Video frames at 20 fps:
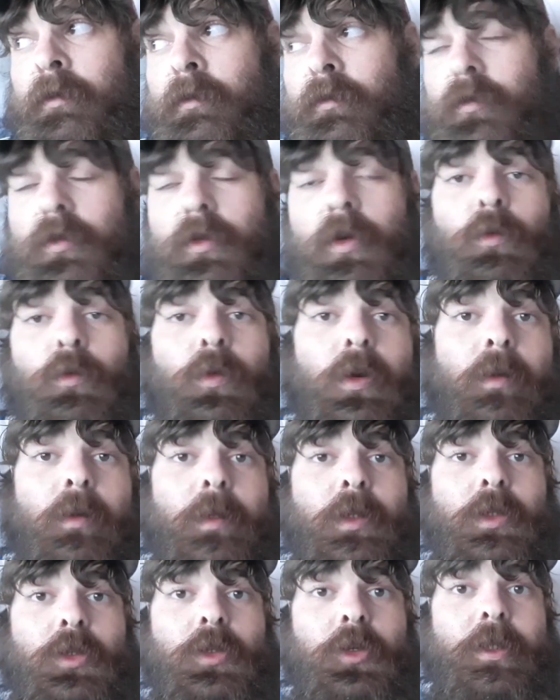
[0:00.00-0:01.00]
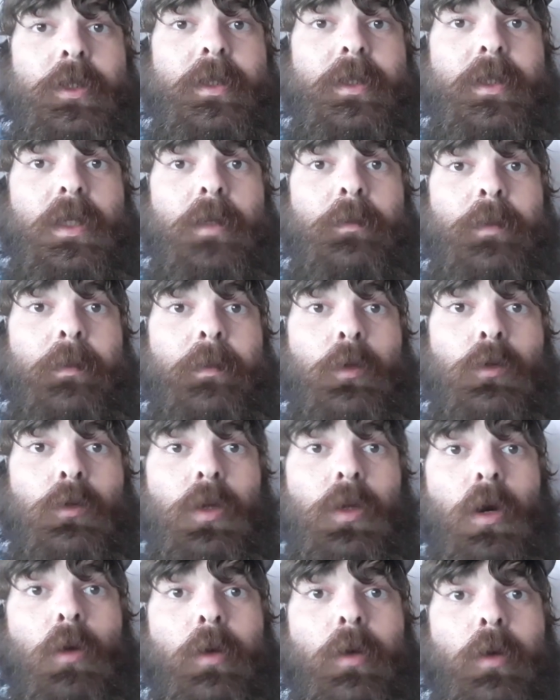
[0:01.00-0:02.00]
Don't worry, Miss Christie. The baby girl
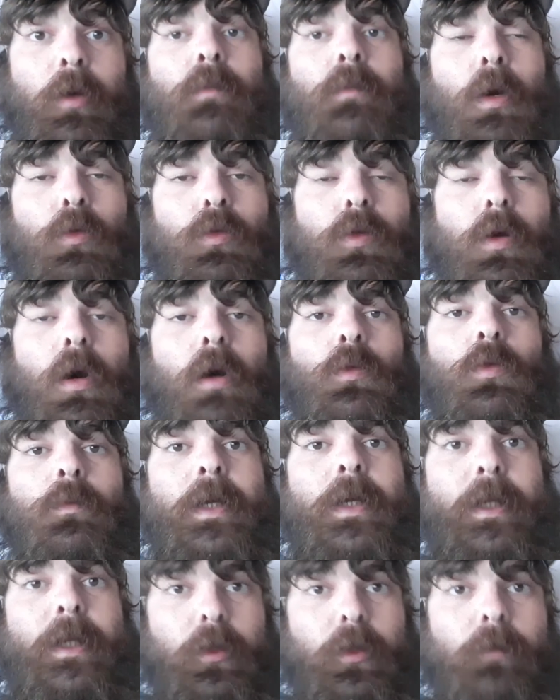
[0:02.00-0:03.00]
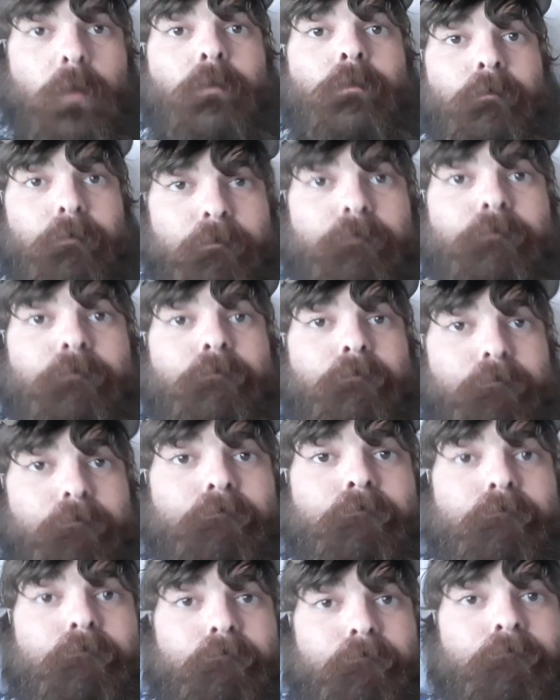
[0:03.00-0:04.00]
dog and the bow dog will be here.
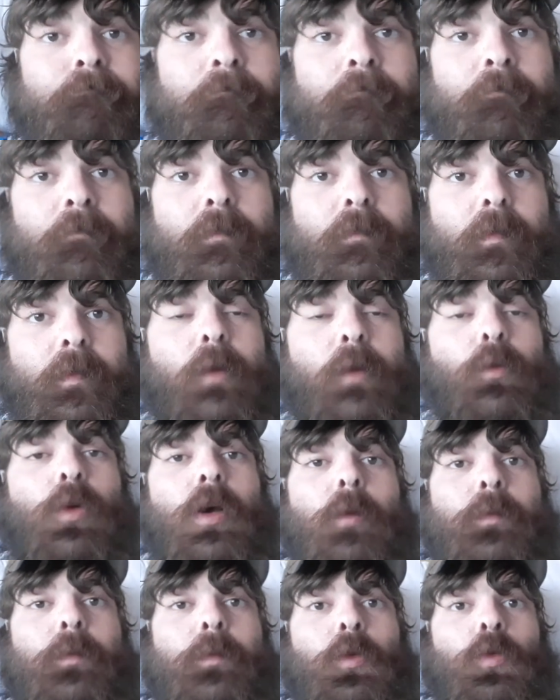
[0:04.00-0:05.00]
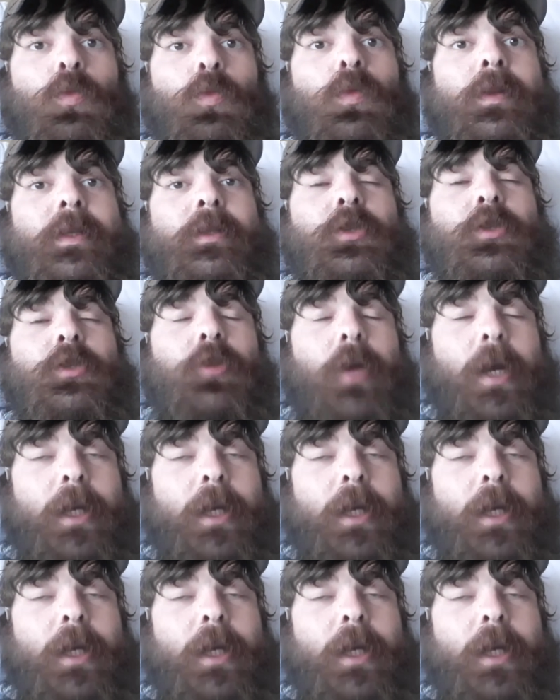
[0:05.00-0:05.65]
They will help you with the distraction.